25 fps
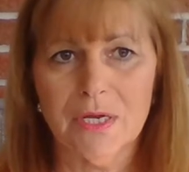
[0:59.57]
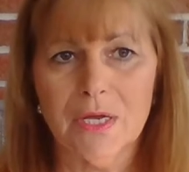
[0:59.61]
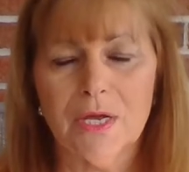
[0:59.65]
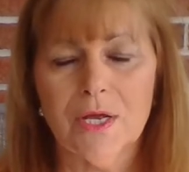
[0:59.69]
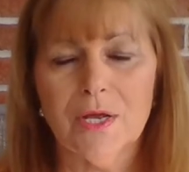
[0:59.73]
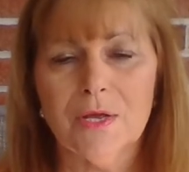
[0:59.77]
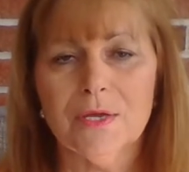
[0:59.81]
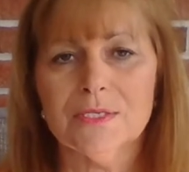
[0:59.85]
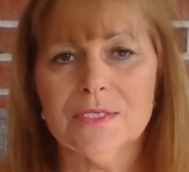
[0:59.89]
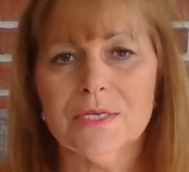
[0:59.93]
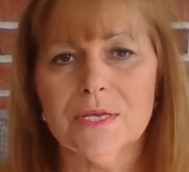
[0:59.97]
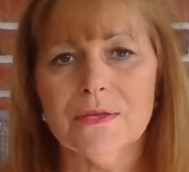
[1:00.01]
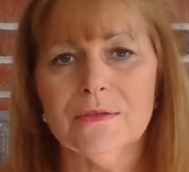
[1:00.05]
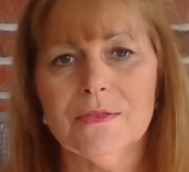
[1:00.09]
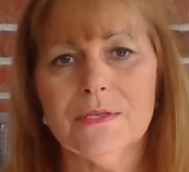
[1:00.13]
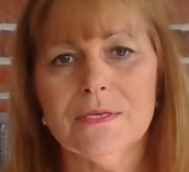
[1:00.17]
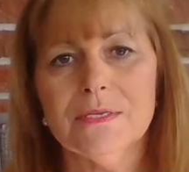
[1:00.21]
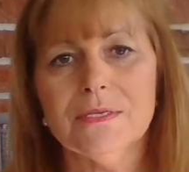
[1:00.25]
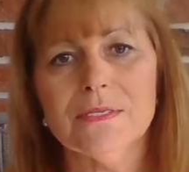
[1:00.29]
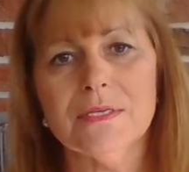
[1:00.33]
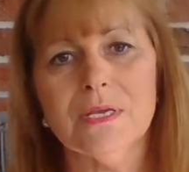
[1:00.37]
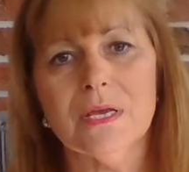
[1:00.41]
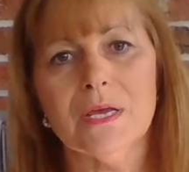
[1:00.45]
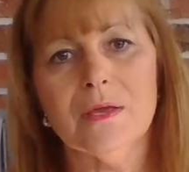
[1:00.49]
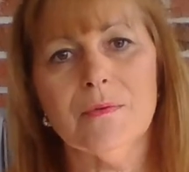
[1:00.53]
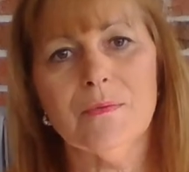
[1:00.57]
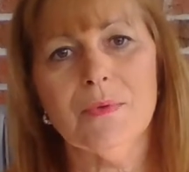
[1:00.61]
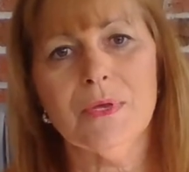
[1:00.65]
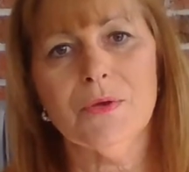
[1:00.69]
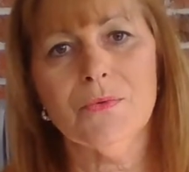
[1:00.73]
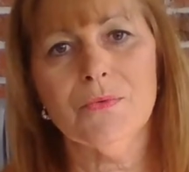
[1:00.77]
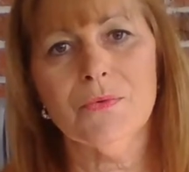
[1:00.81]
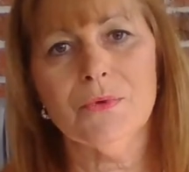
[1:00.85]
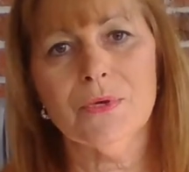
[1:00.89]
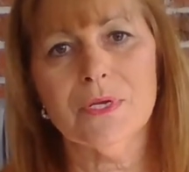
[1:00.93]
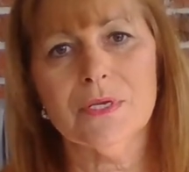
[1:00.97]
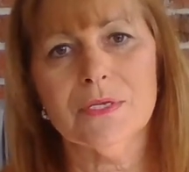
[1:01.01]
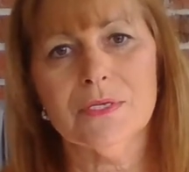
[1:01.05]
so this time he
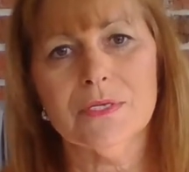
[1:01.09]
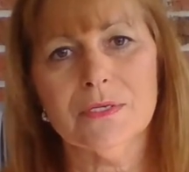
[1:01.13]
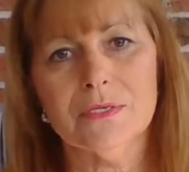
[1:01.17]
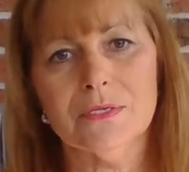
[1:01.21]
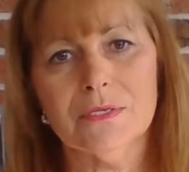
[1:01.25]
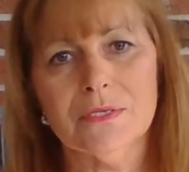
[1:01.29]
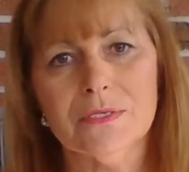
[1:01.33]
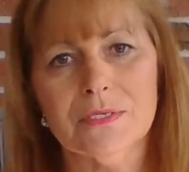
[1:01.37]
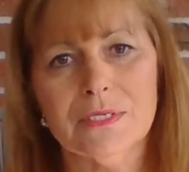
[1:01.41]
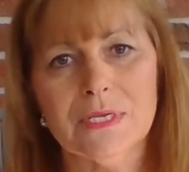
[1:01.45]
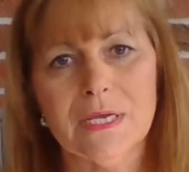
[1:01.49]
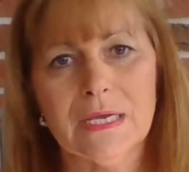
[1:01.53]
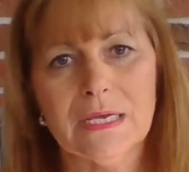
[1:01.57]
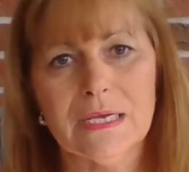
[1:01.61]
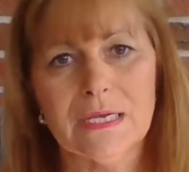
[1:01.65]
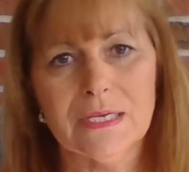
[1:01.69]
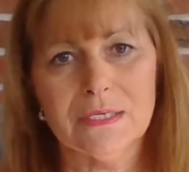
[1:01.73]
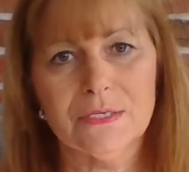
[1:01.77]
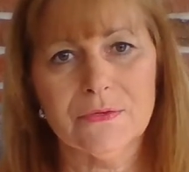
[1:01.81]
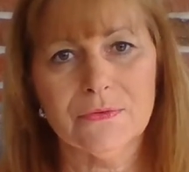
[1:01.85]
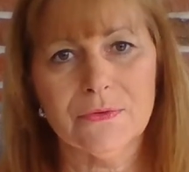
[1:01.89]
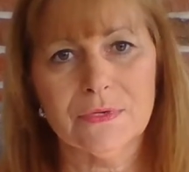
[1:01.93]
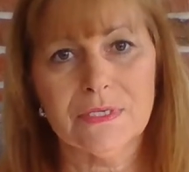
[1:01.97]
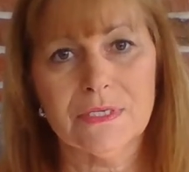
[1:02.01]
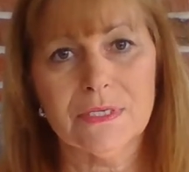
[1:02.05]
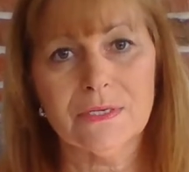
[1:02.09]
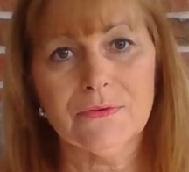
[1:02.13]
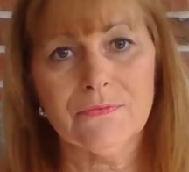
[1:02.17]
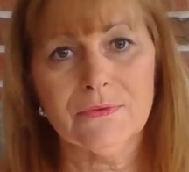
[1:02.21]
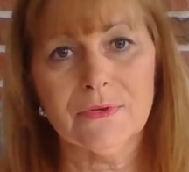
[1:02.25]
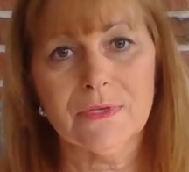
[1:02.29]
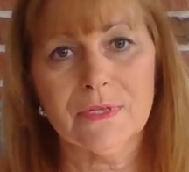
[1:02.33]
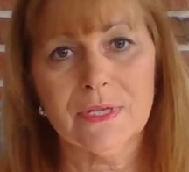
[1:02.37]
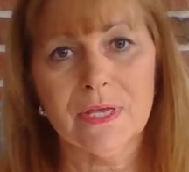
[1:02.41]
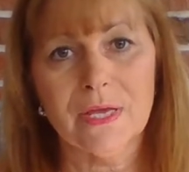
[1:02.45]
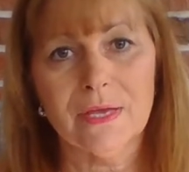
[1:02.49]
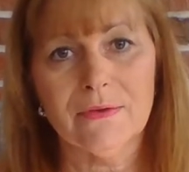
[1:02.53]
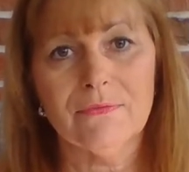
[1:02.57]
wanted to take it to a
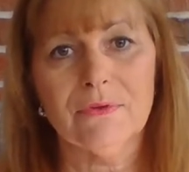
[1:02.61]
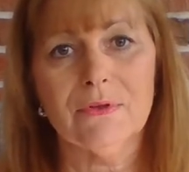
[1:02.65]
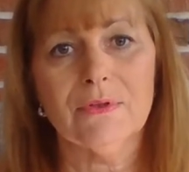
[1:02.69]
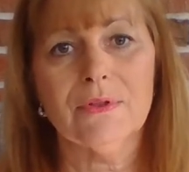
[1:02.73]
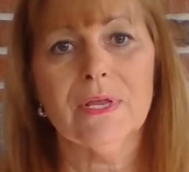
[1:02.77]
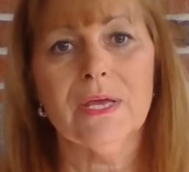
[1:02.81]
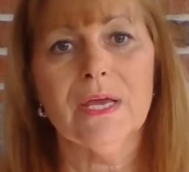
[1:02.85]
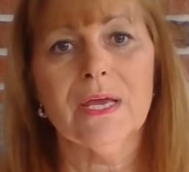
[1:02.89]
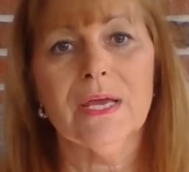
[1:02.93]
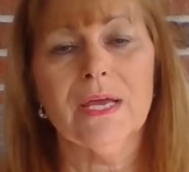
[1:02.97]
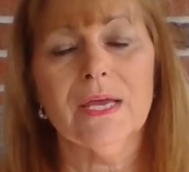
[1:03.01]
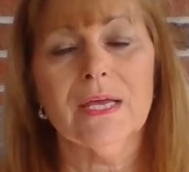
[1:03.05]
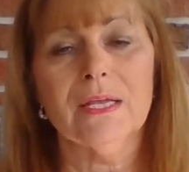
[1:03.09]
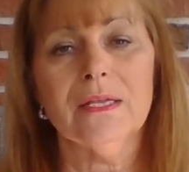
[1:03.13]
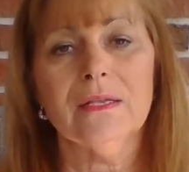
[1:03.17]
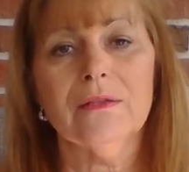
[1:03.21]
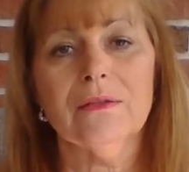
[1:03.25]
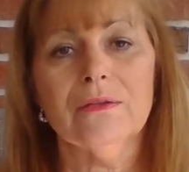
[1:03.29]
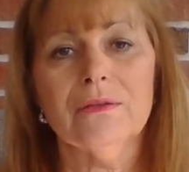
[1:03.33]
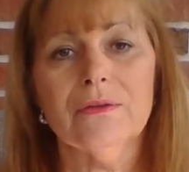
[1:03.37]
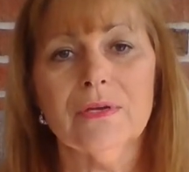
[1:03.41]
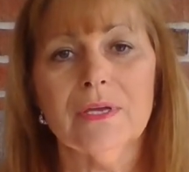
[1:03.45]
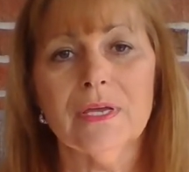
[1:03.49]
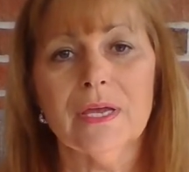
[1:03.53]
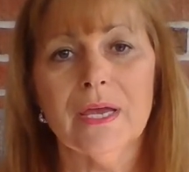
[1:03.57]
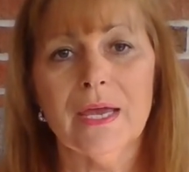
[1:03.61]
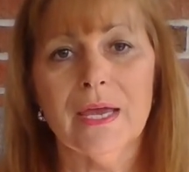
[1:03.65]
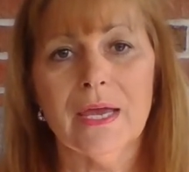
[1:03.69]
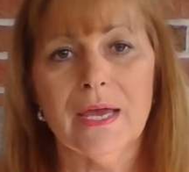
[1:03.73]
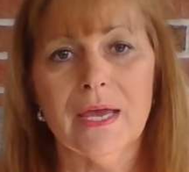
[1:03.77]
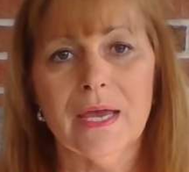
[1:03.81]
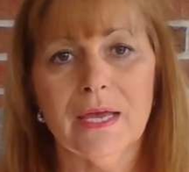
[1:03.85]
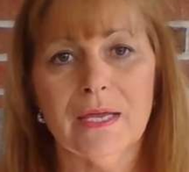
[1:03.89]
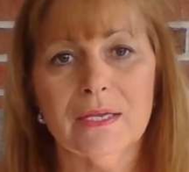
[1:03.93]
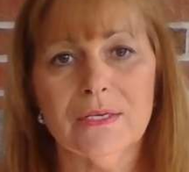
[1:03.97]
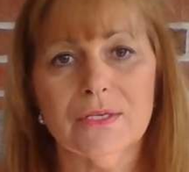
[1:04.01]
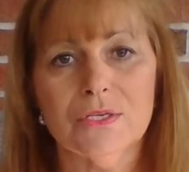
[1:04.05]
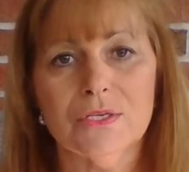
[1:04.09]
different level and look at